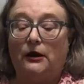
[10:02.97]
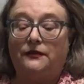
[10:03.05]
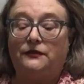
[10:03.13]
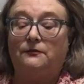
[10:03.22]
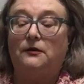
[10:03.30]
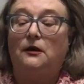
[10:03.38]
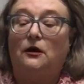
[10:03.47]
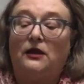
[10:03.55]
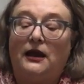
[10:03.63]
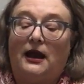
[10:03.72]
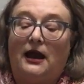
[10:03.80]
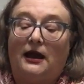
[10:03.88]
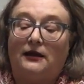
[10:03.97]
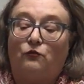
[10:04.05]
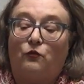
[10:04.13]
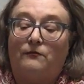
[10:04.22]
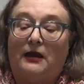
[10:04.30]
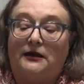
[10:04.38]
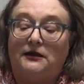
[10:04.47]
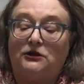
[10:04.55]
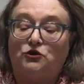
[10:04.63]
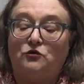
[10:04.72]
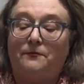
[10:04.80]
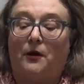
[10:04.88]
at them. Okay, I made it
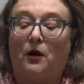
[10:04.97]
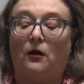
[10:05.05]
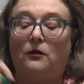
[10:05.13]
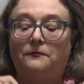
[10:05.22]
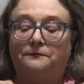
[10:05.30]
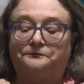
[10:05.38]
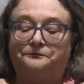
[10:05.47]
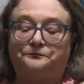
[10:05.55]
into a ball.